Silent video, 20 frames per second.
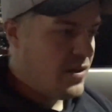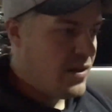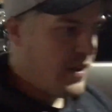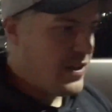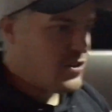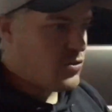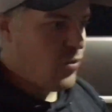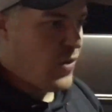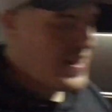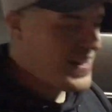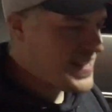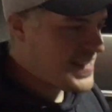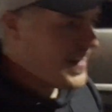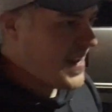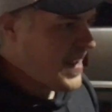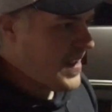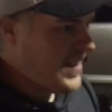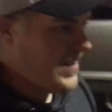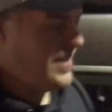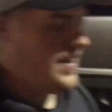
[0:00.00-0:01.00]
It's
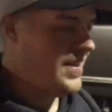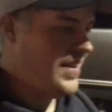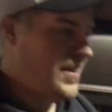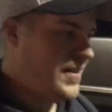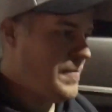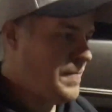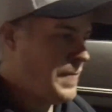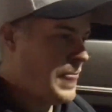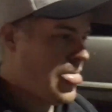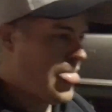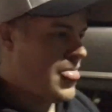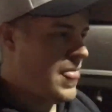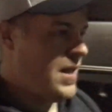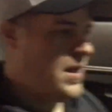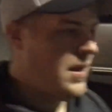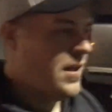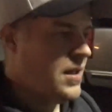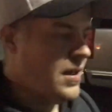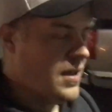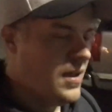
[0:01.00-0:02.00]
Wednesday,
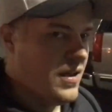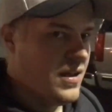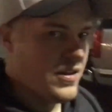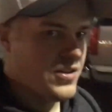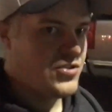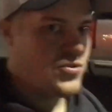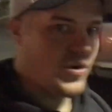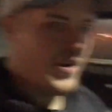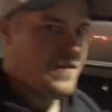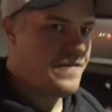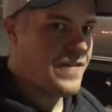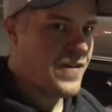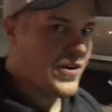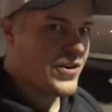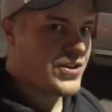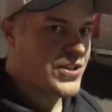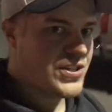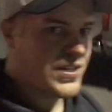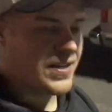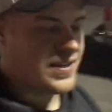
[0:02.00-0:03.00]

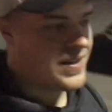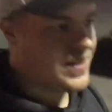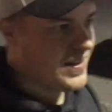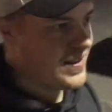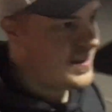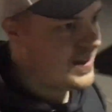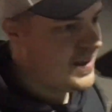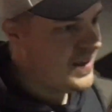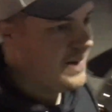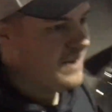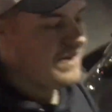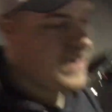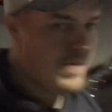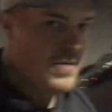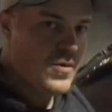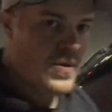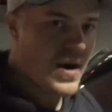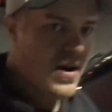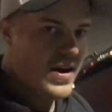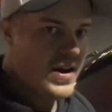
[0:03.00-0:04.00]
21st
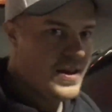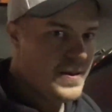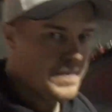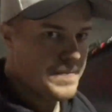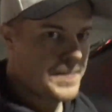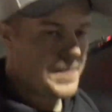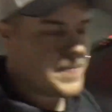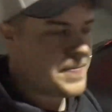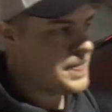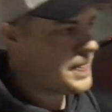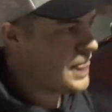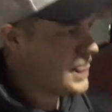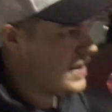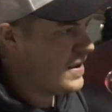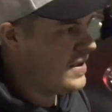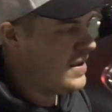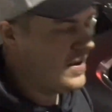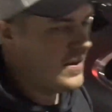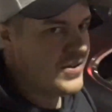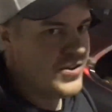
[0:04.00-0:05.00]
February.
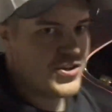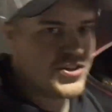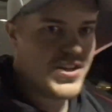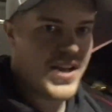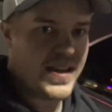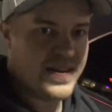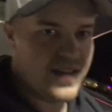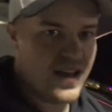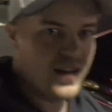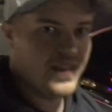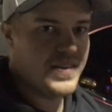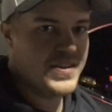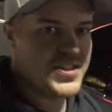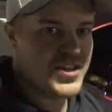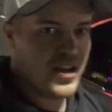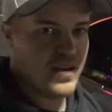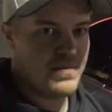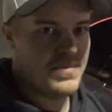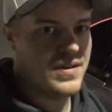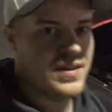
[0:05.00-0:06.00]
Just got done at the
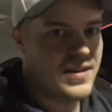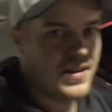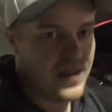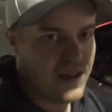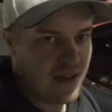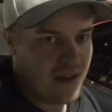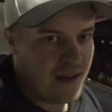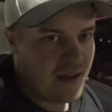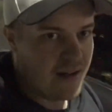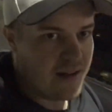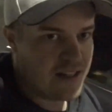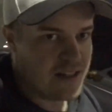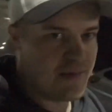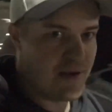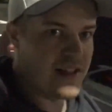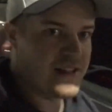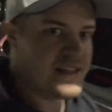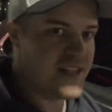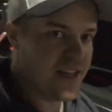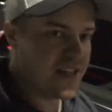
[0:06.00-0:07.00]
gym. It's
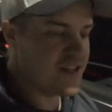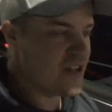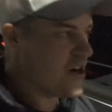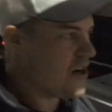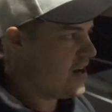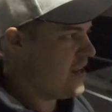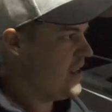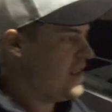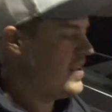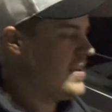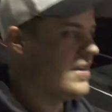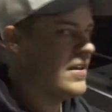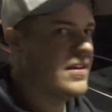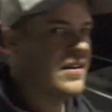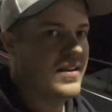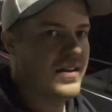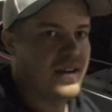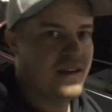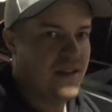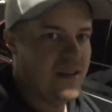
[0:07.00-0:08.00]
about 6:30.
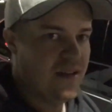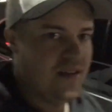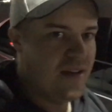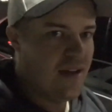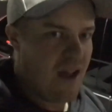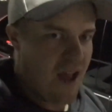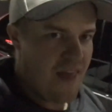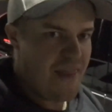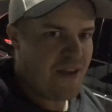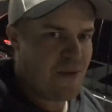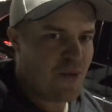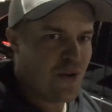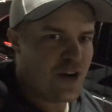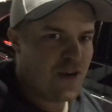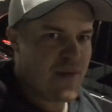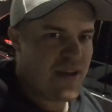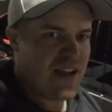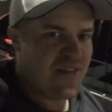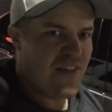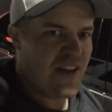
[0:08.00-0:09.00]
I think we're
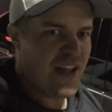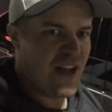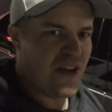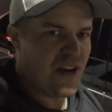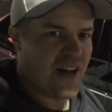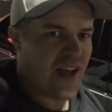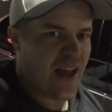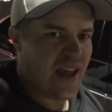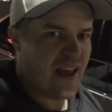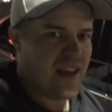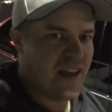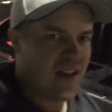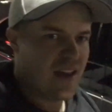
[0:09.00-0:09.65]
gonna make a video today.